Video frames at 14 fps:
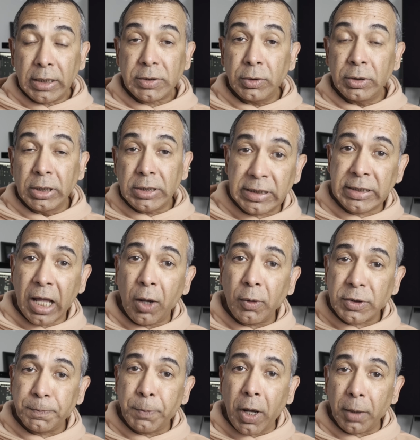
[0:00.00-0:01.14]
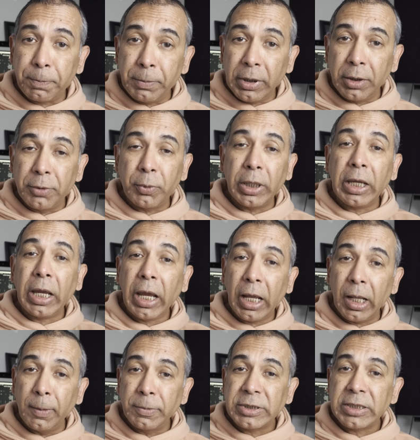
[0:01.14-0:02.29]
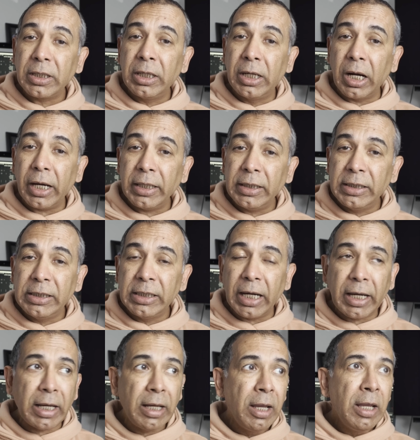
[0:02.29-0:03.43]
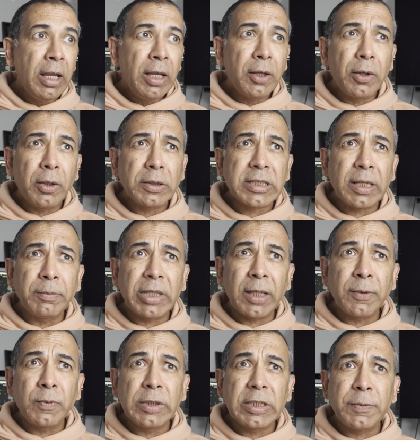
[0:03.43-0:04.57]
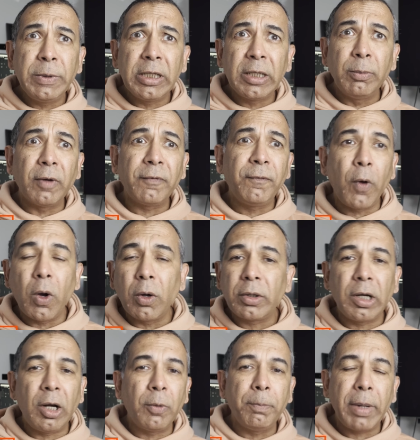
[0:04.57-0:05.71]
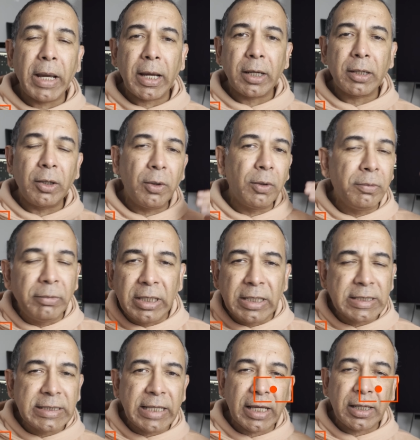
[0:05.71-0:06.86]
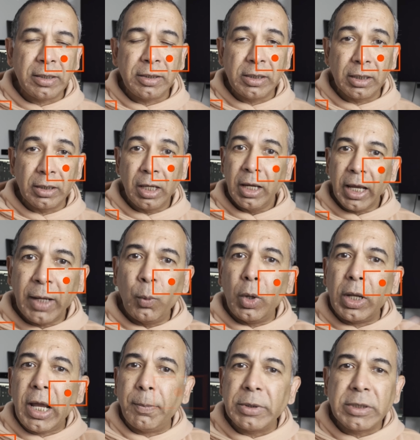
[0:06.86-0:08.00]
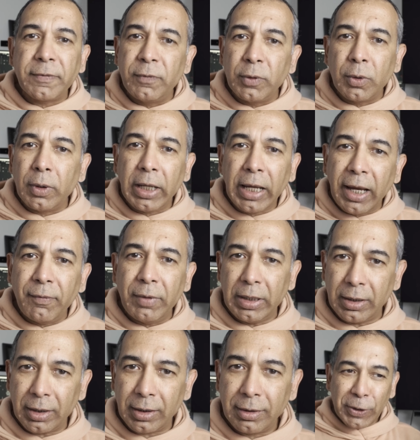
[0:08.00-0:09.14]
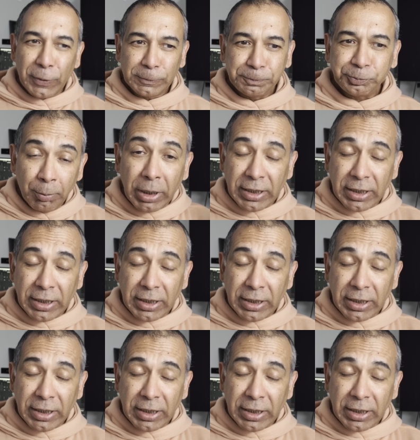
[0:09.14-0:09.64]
guys, so this is how spot metering helps guide the eye. Sometimes we speak about foreground, background, this, that, and the other. And what happens if you don't have any? So, in